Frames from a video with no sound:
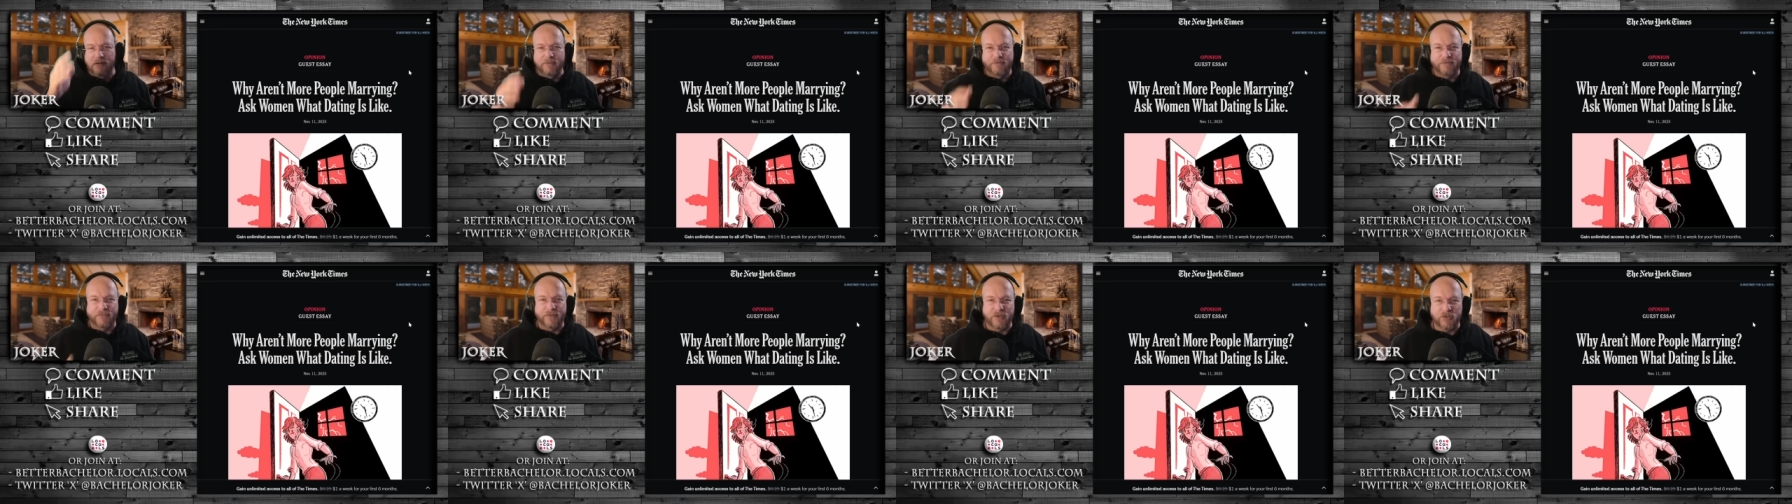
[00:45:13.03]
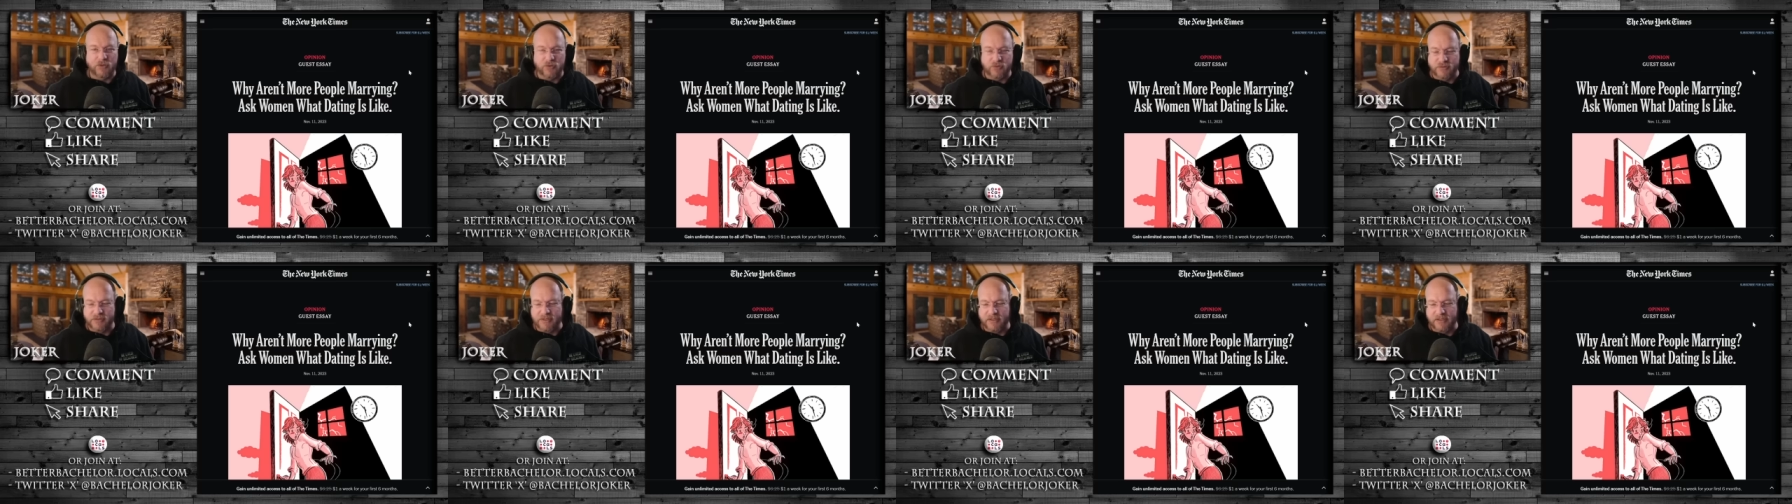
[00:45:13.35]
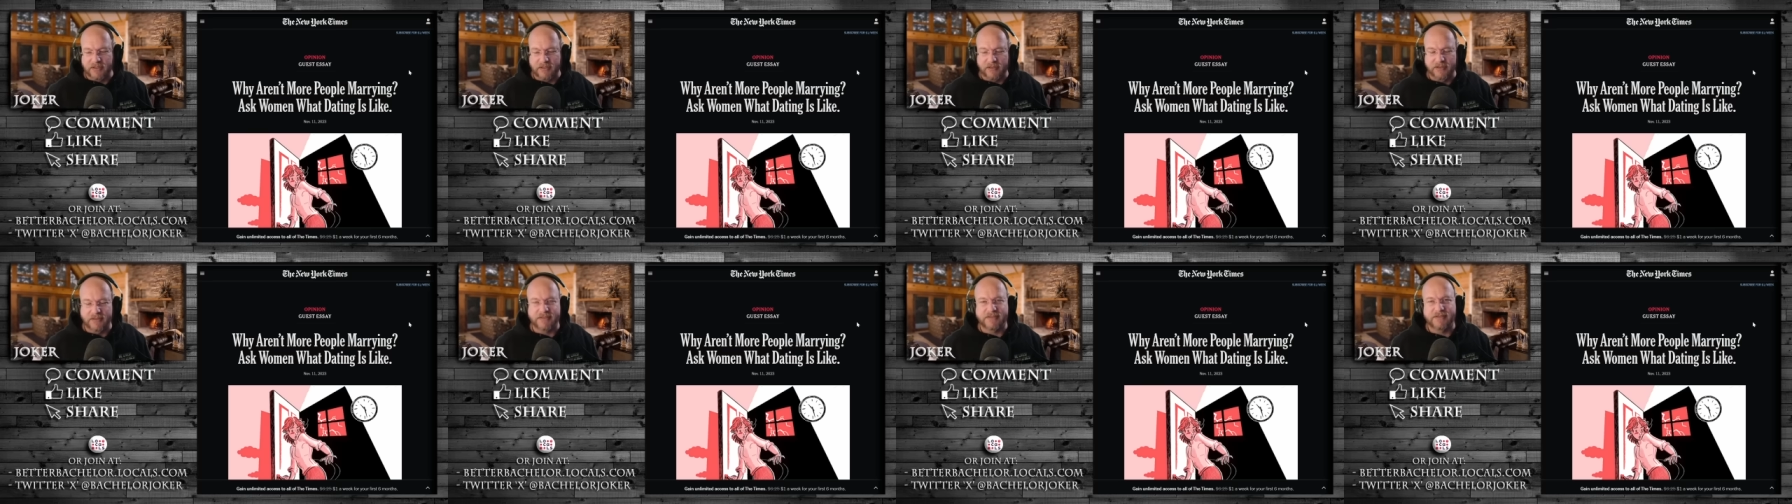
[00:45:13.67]
using
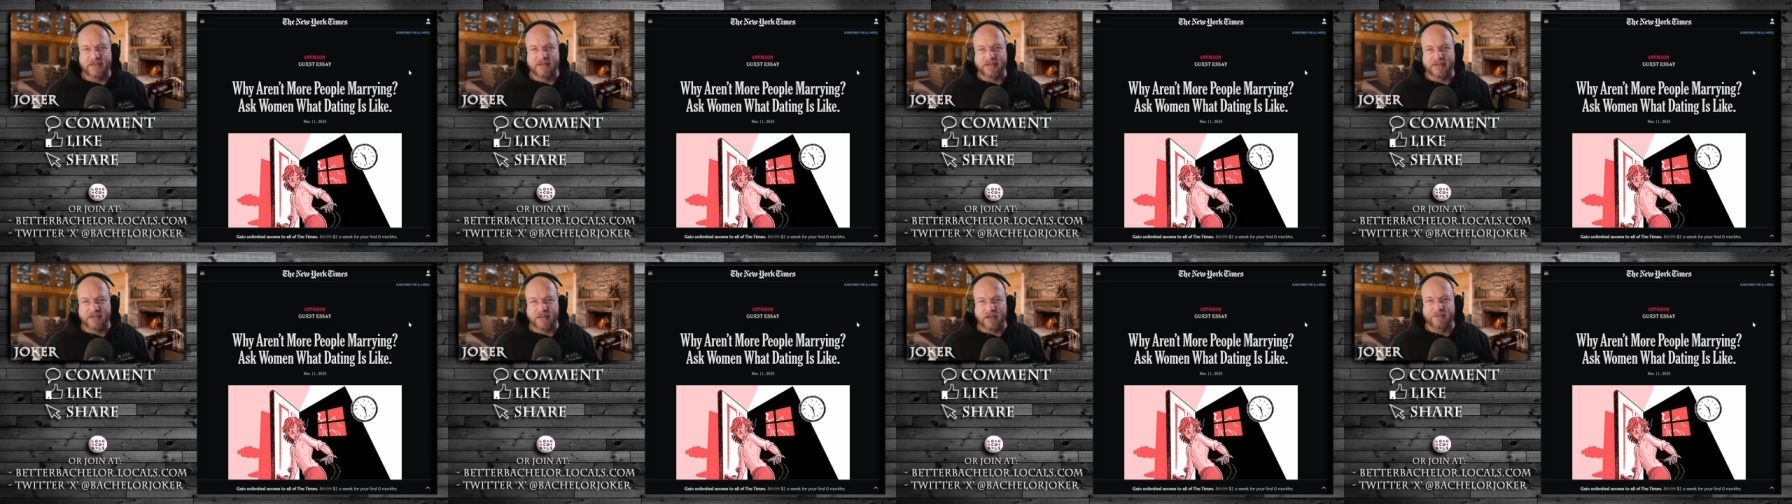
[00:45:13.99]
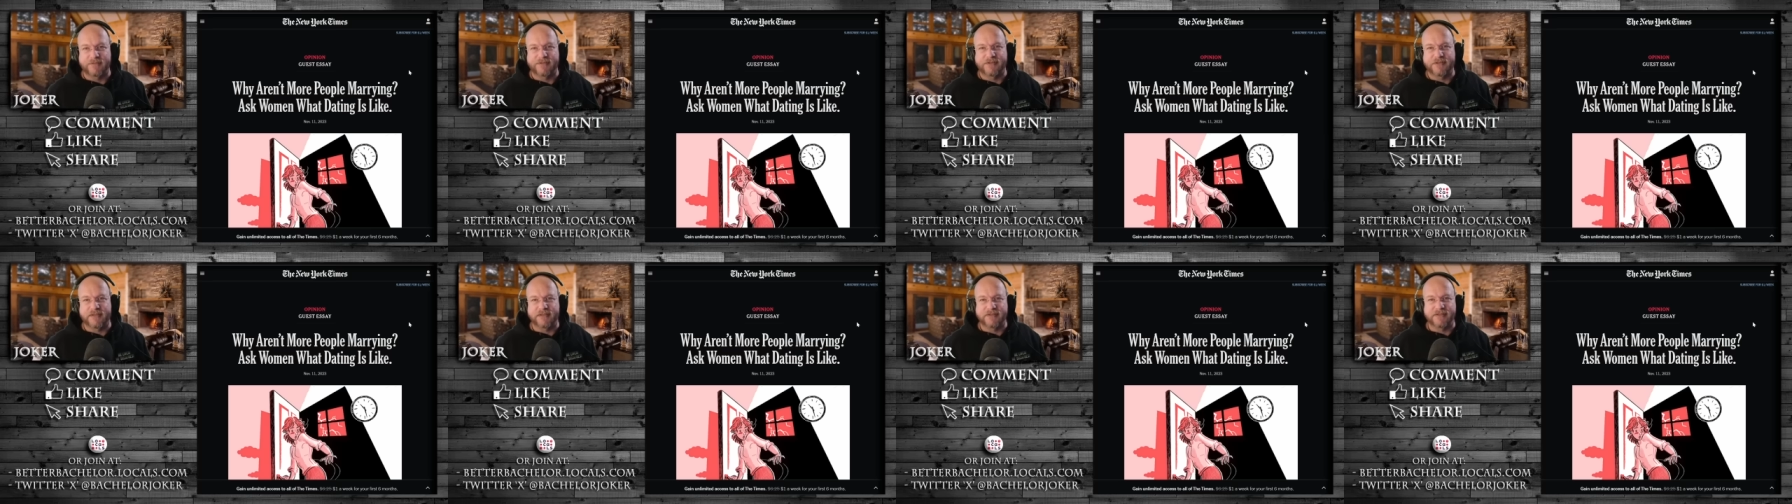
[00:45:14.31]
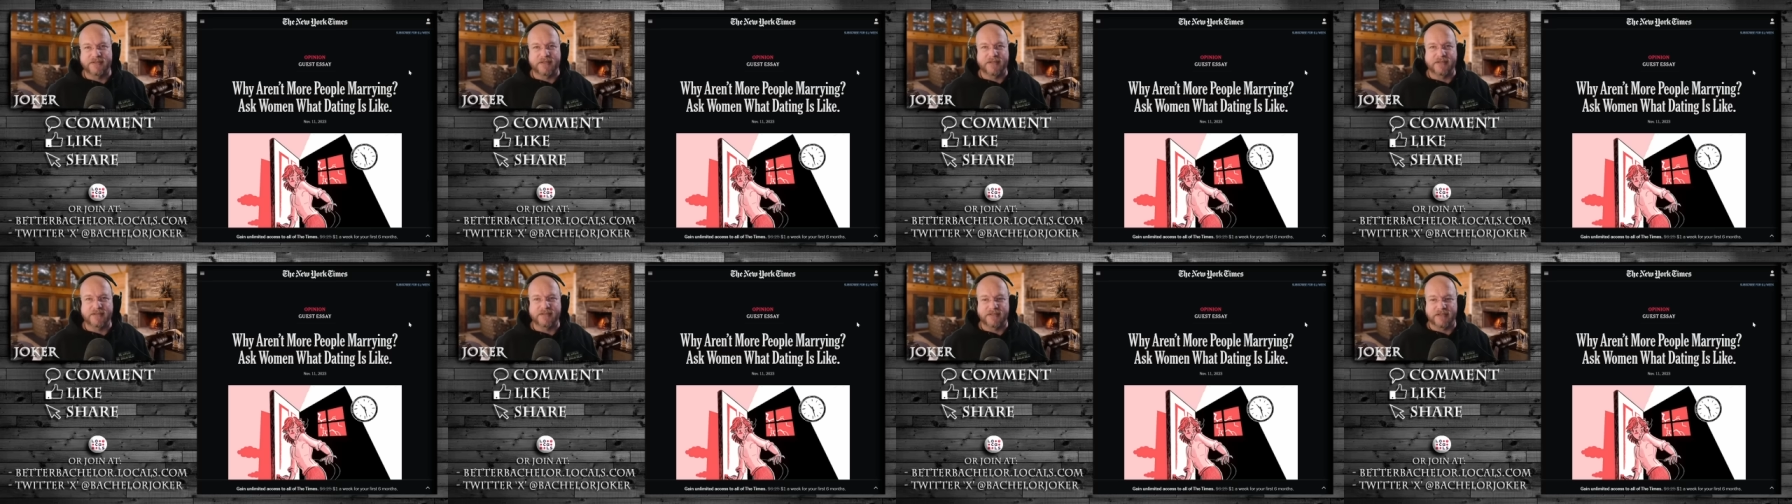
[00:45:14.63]
illicit
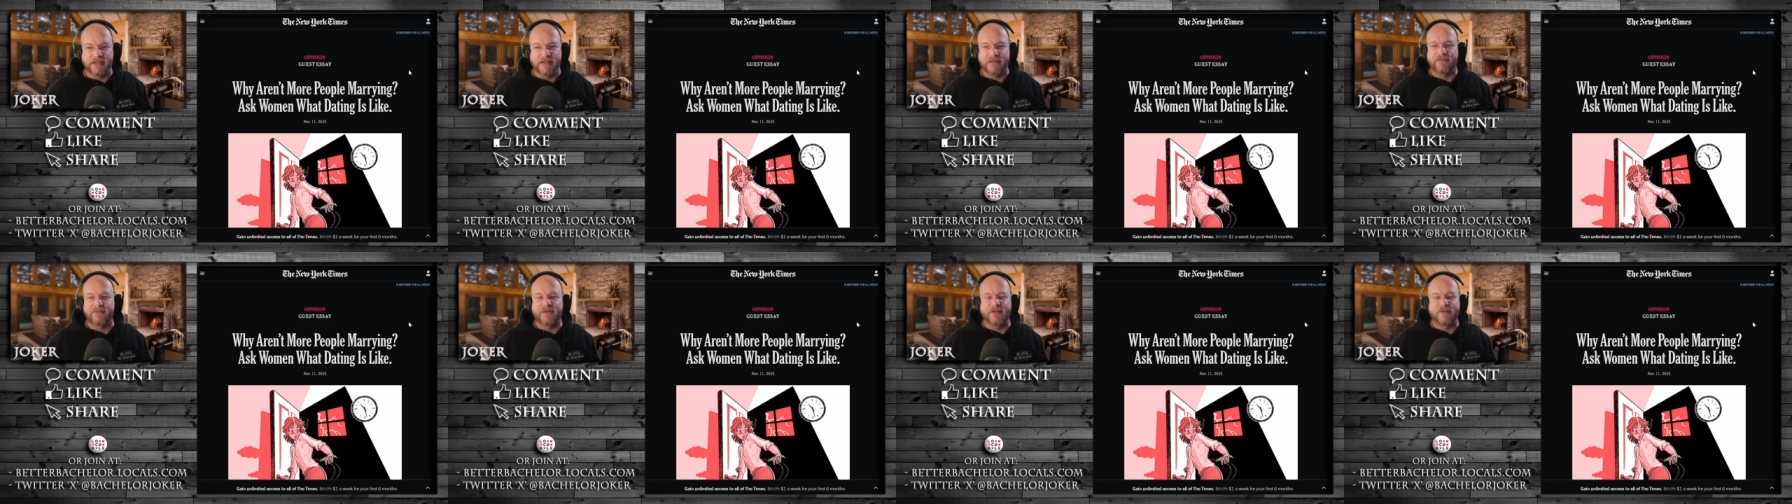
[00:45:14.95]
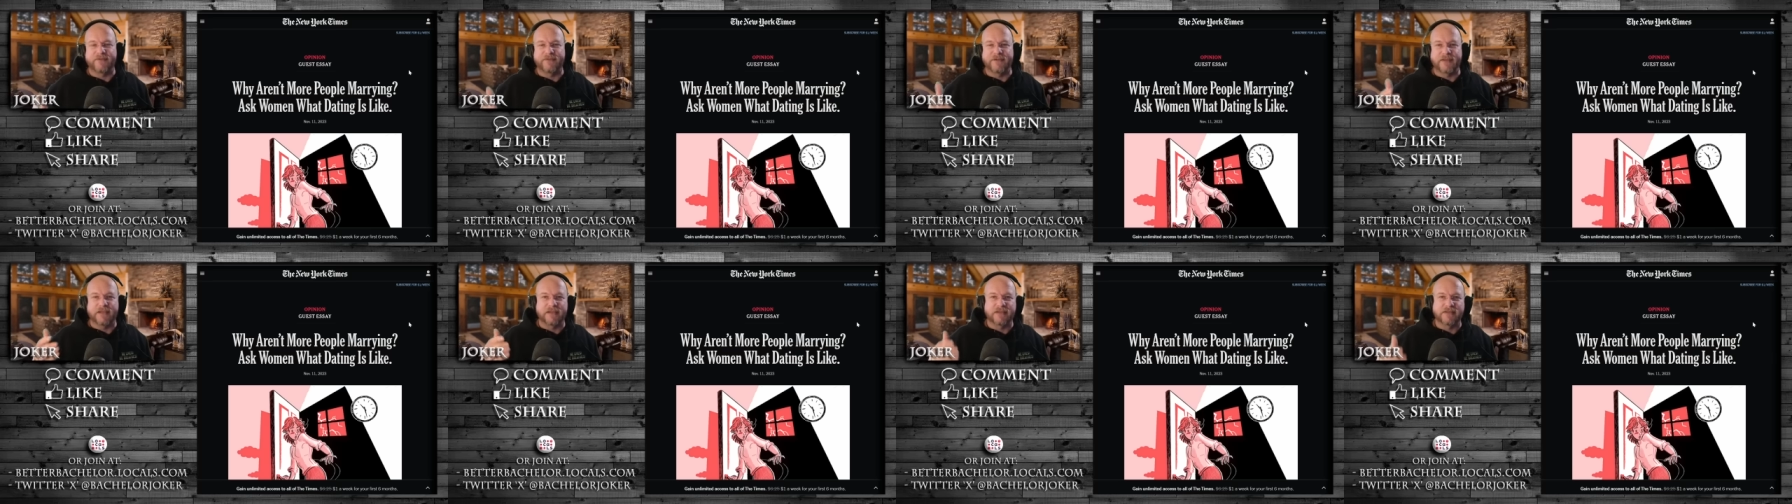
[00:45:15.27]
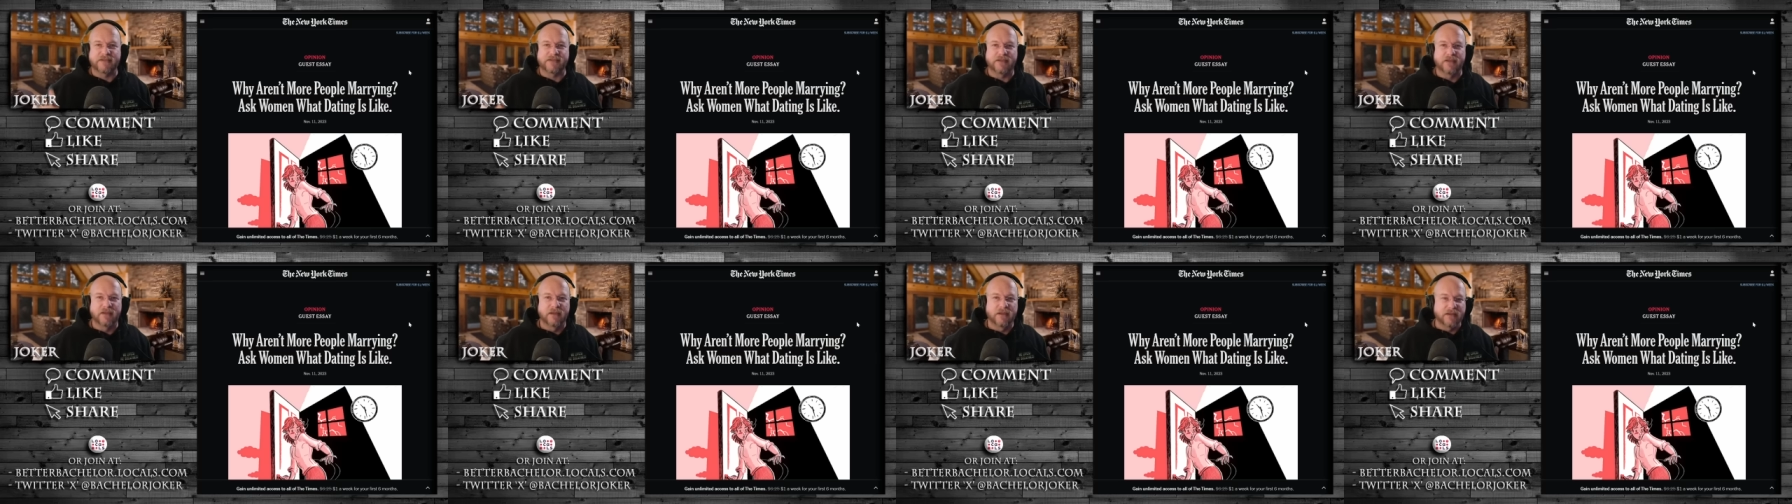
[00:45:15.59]
substances and even if he
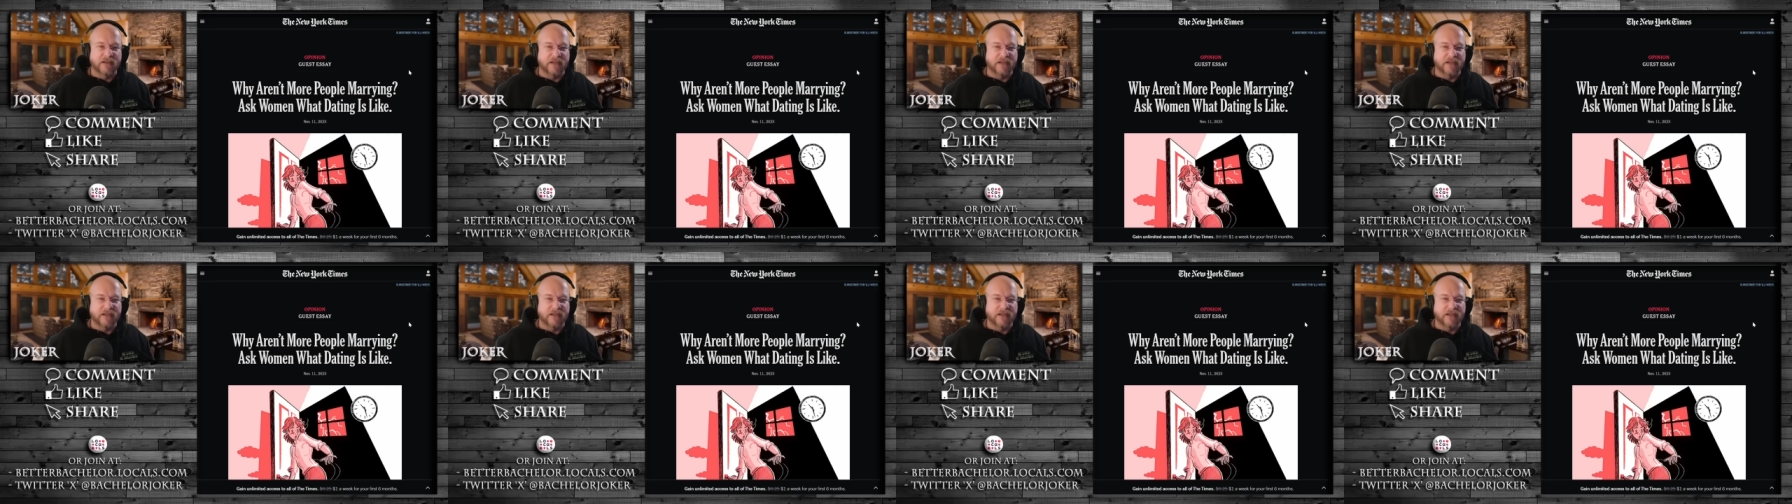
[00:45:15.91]
is